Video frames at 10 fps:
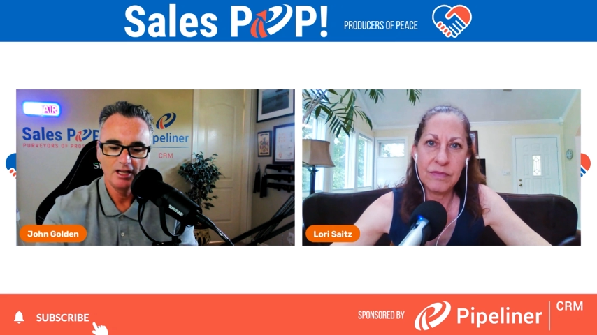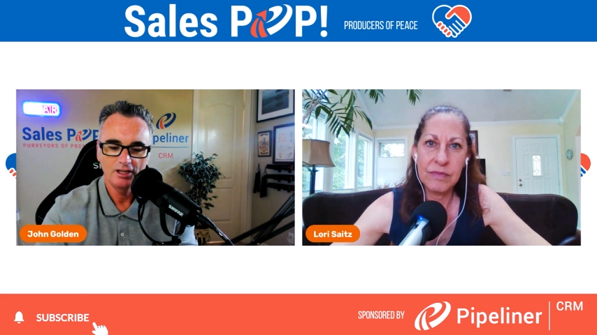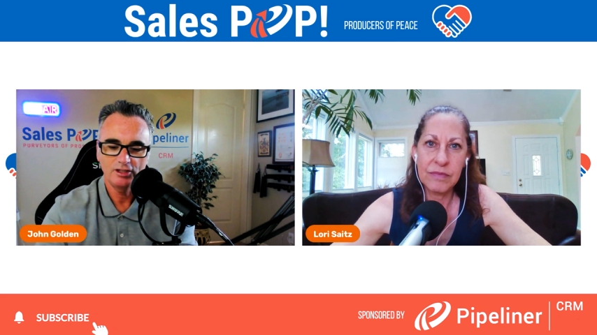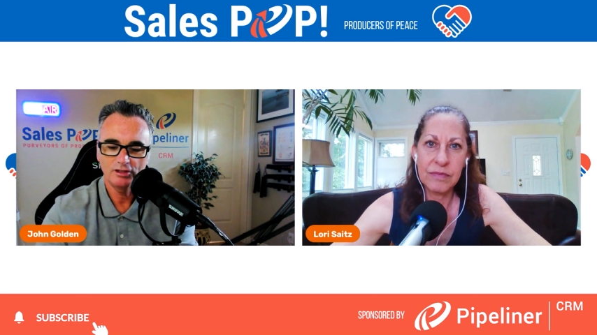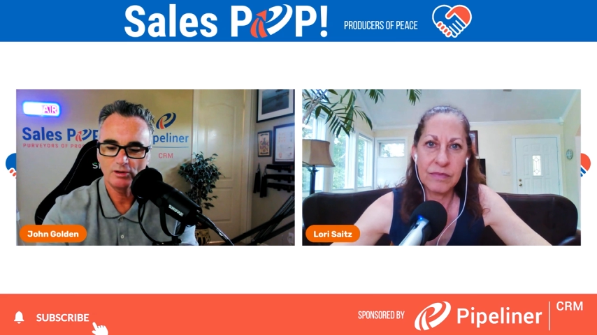
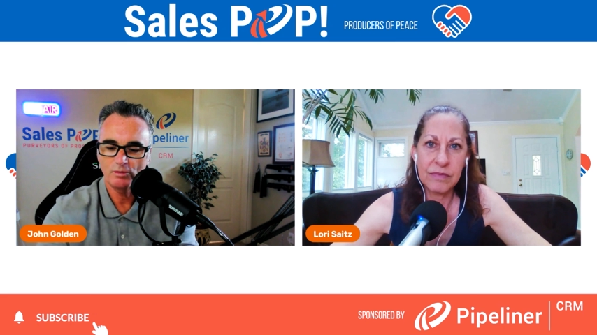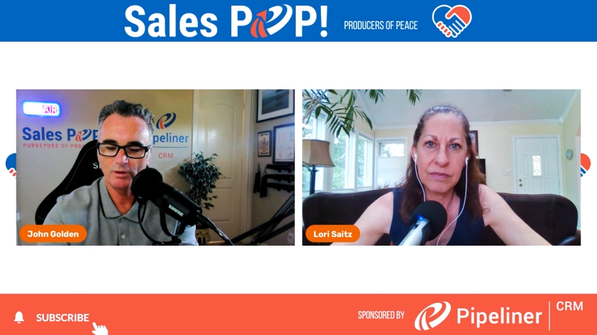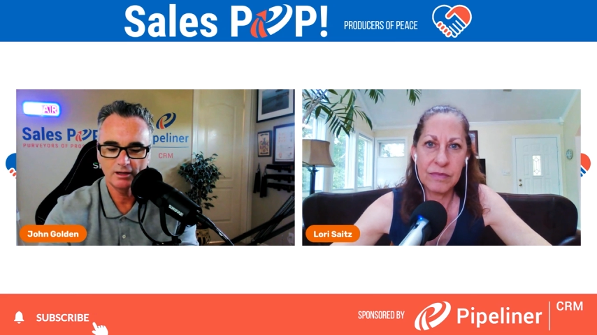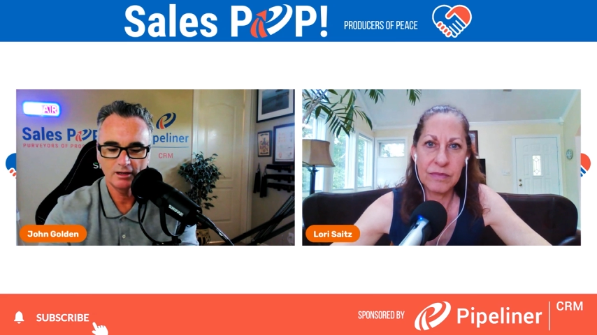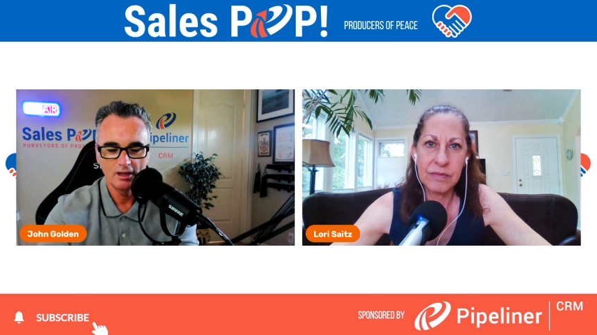Speaker 1: you know
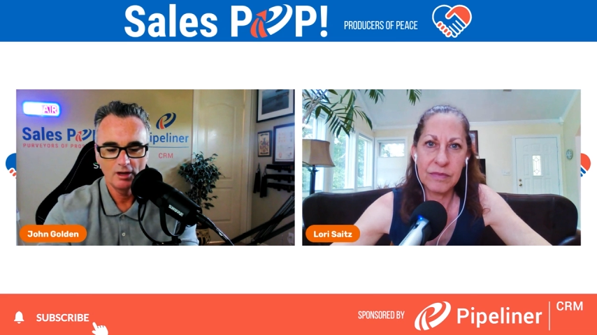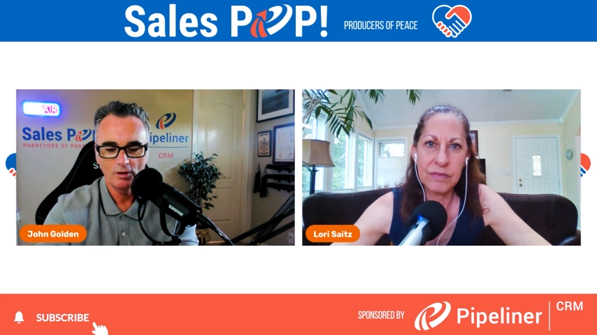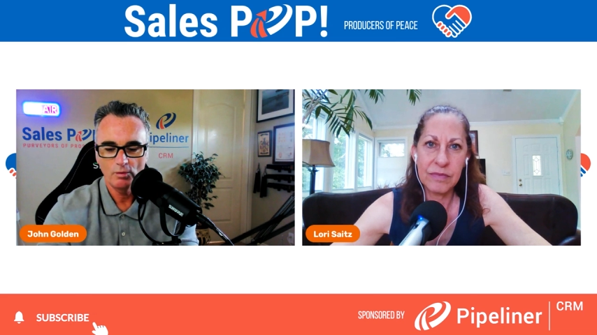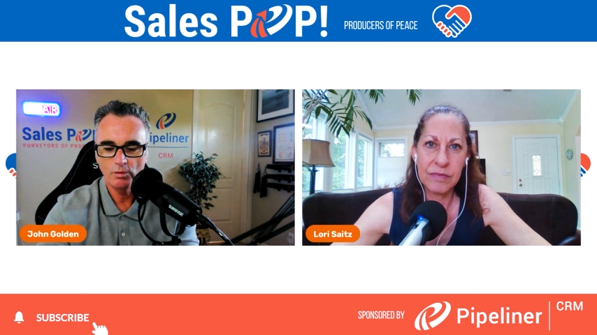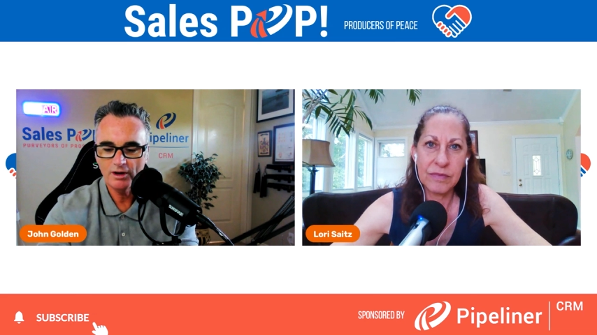we're
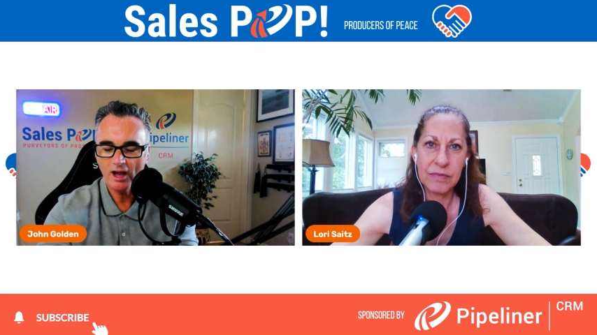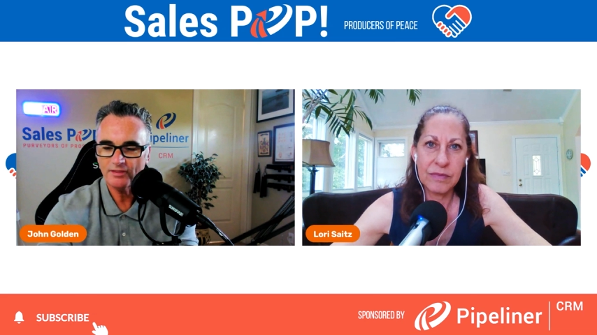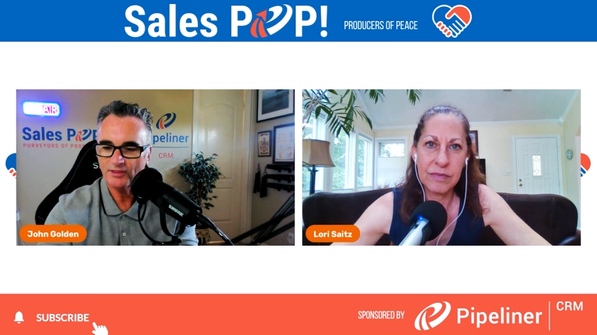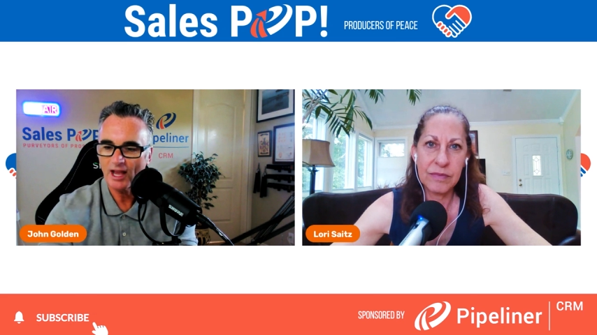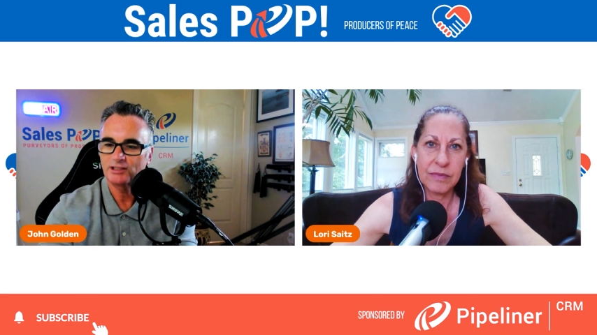we're not
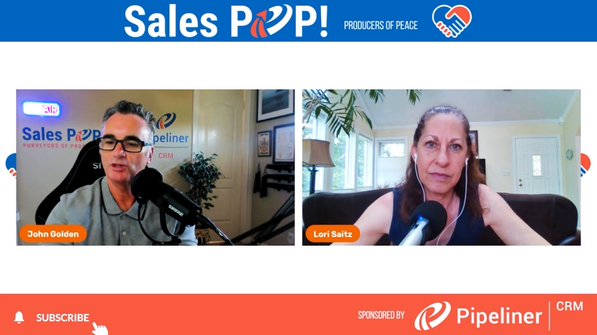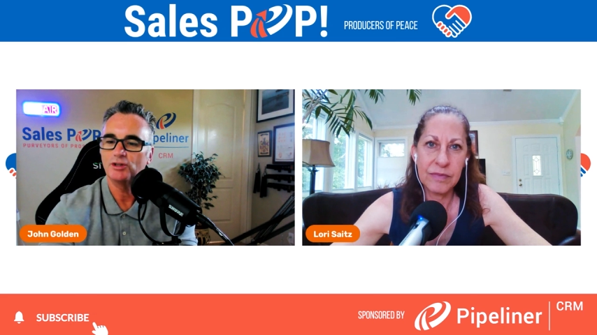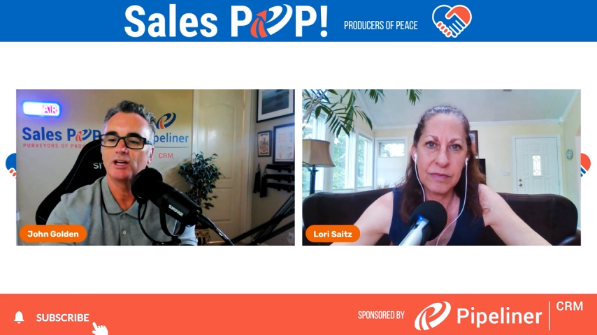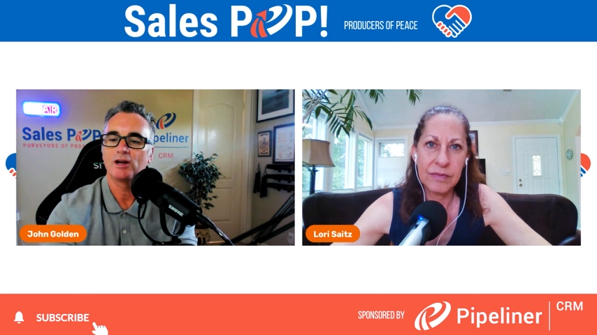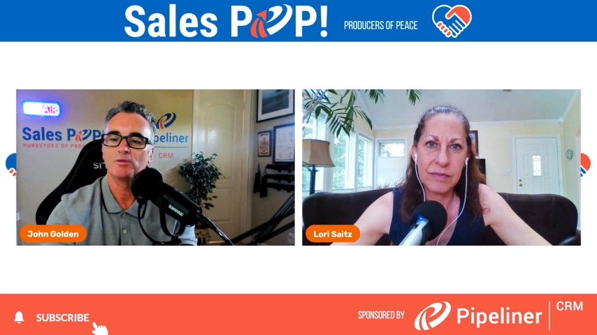that
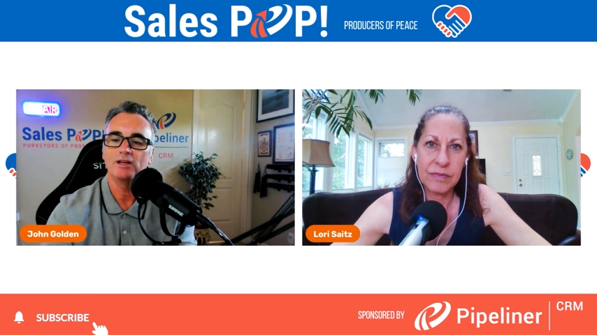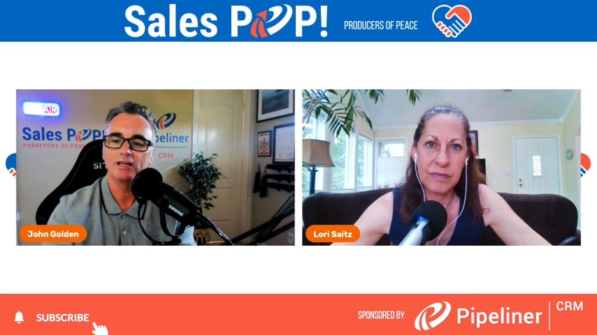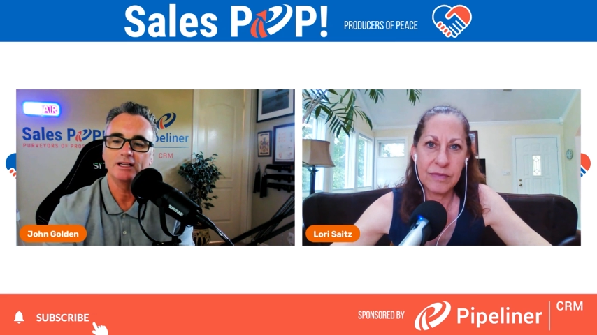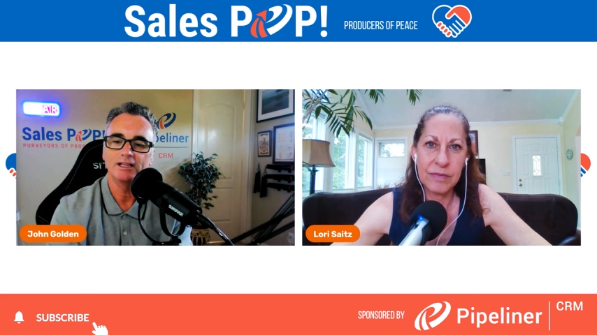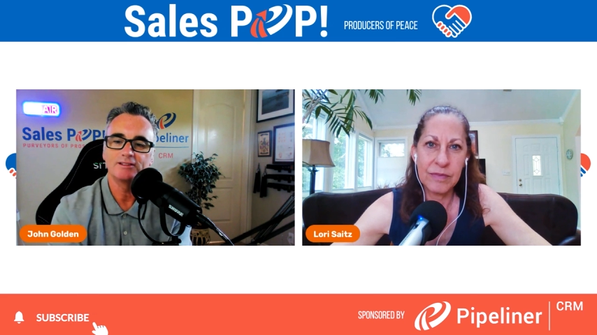good at
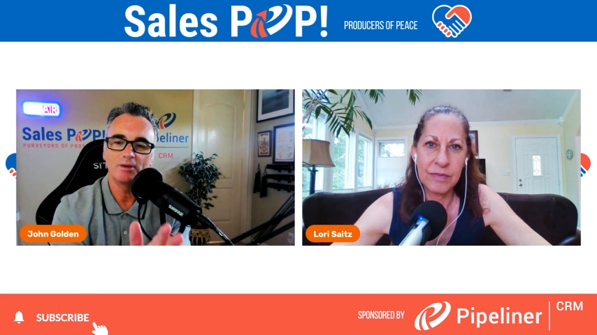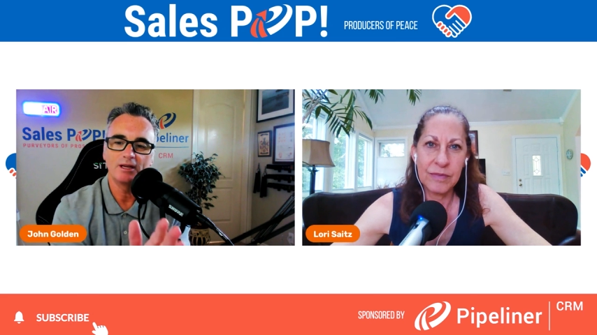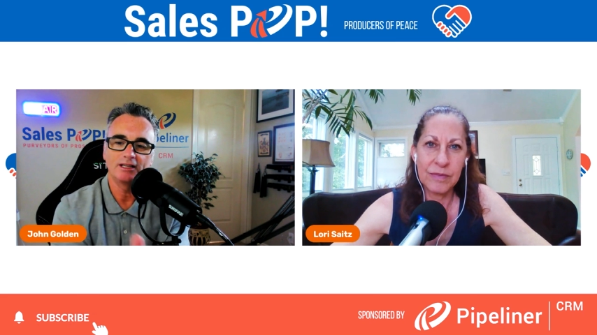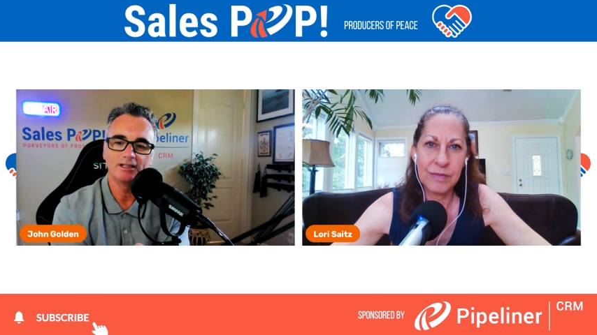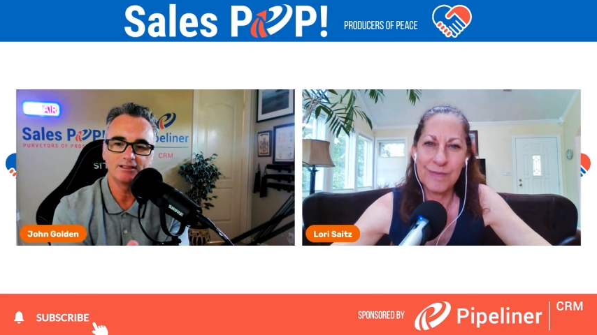really is
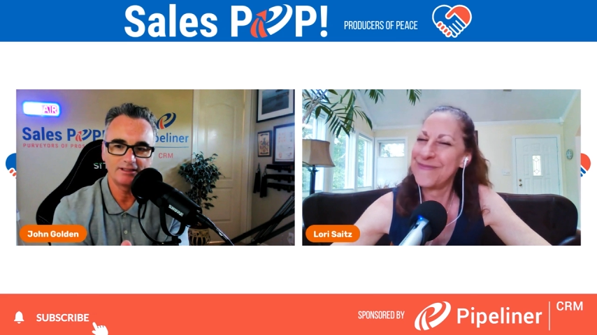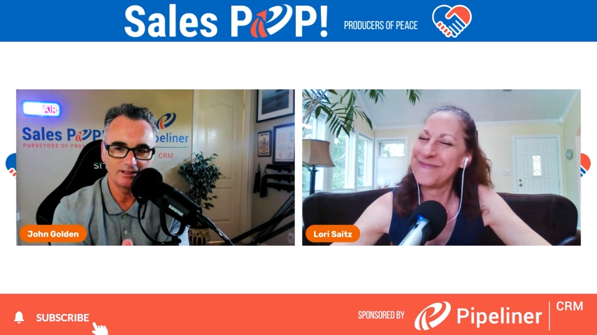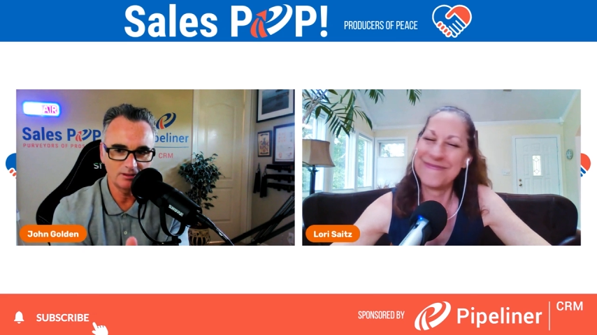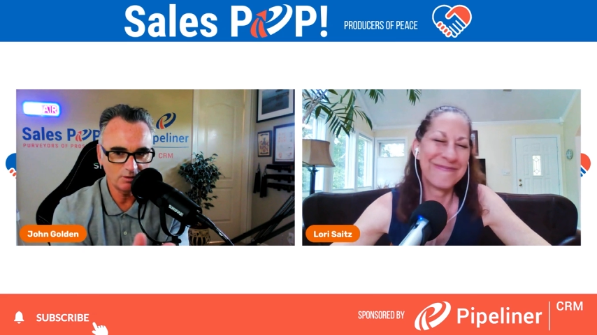making decisions.